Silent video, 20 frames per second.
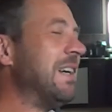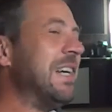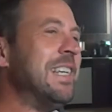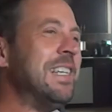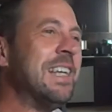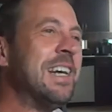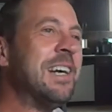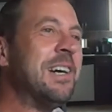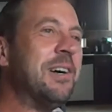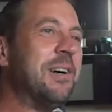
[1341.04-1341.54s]

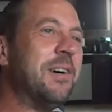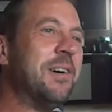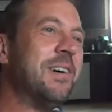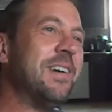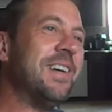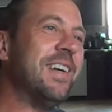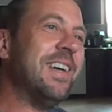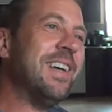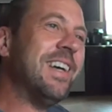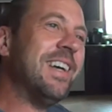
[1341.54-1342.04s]
right now.
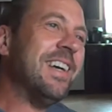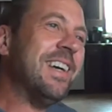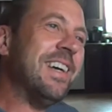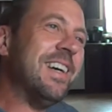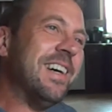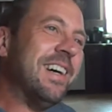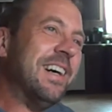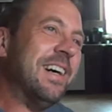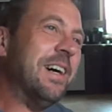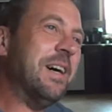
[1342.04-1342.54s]

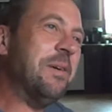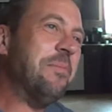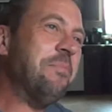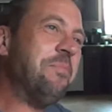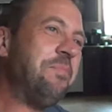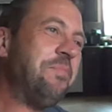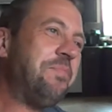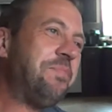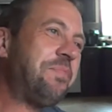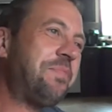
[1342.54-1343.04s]

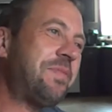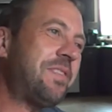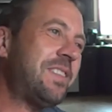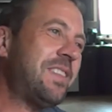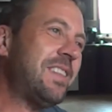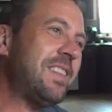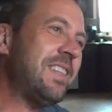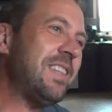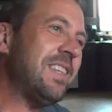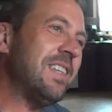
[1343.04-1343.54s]
Um,
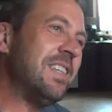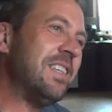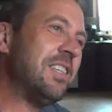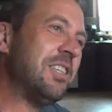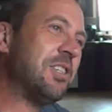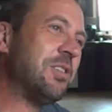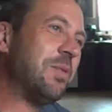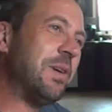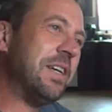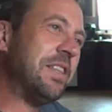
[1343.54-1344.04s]

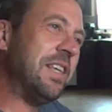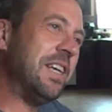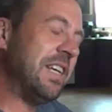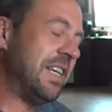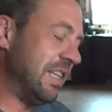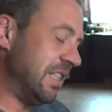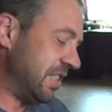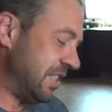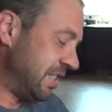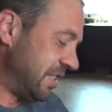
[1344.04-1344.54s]
so I
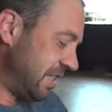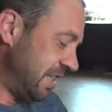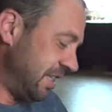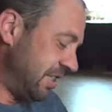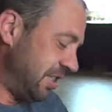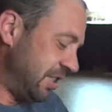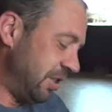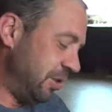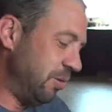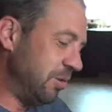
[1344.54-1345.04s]
think it's
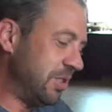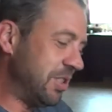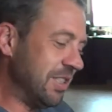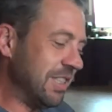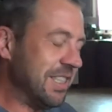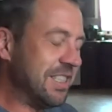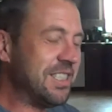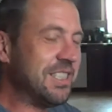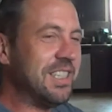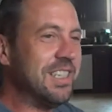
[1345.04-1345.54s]
it's
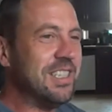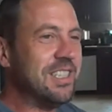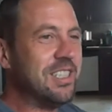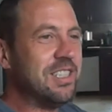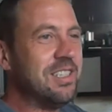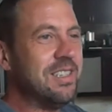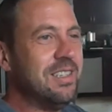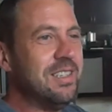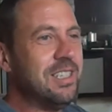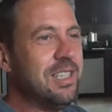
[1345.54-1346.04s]
useless to
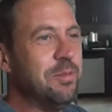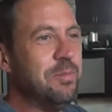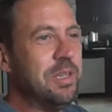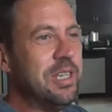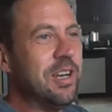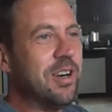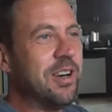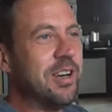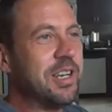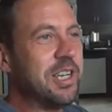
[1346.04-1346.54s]
to
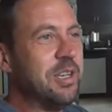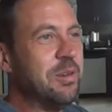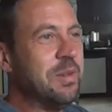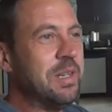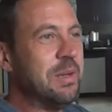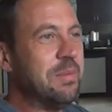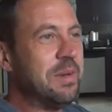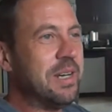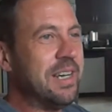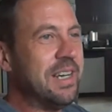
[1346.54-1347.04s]
be
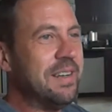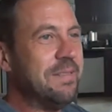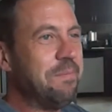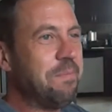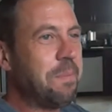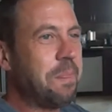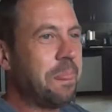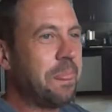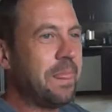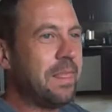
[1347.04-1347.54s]
arguing about
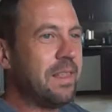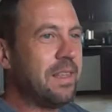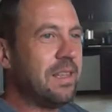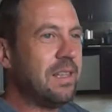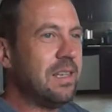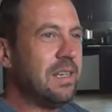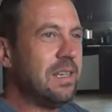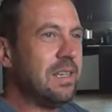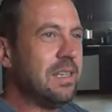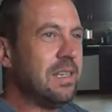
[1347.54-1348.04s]

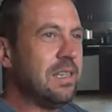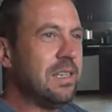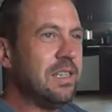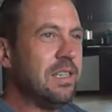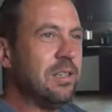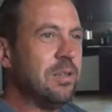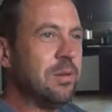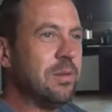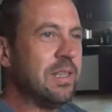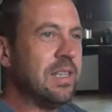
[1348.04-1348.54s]
uh,
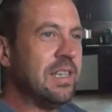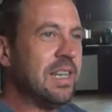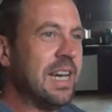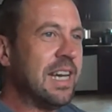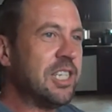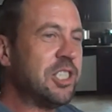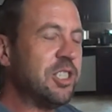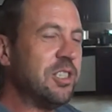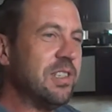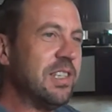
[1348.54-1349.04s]
you know the
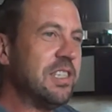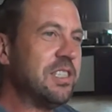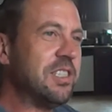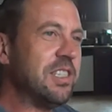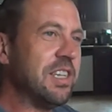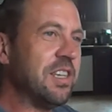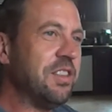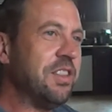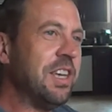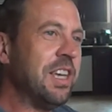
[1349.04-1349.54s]

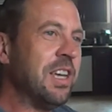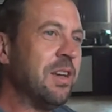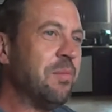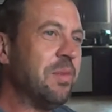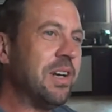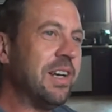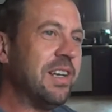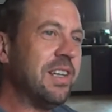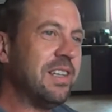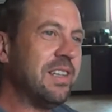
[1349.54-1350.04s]
nationalistic thing
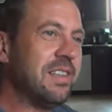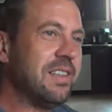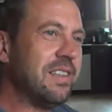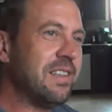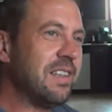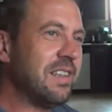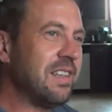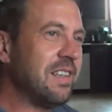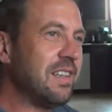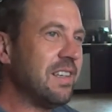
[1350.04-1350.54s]
about
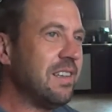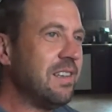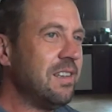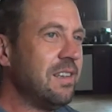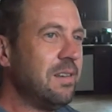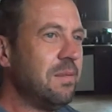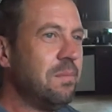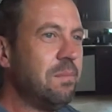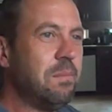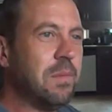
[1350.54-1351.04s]

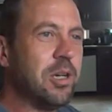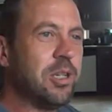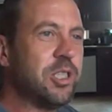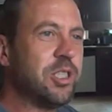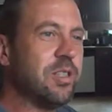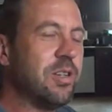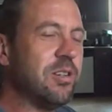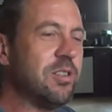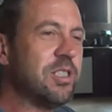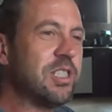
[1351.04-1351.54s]

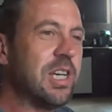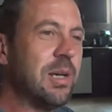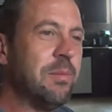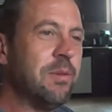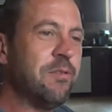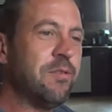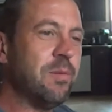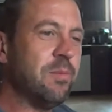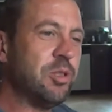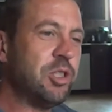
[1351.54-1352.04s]
martial arts
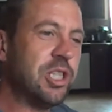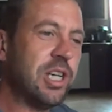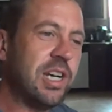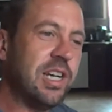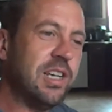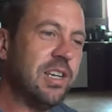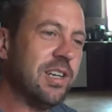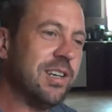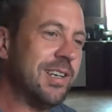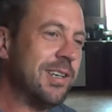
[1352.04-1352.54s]
coming from
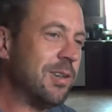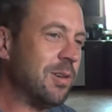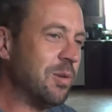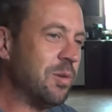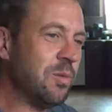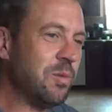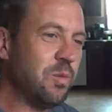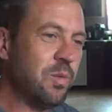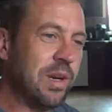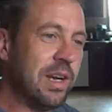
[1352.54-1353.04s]
China
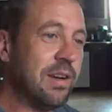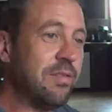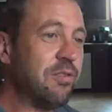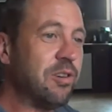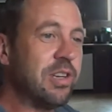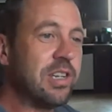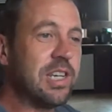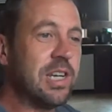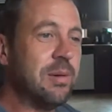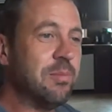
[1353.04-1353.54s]
or
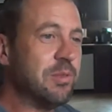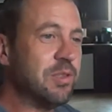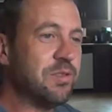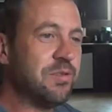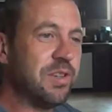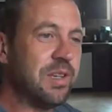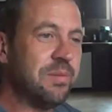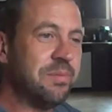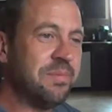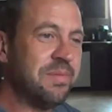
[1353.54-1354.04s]
wherever it comes
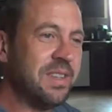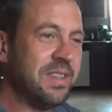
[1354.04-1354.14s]
from.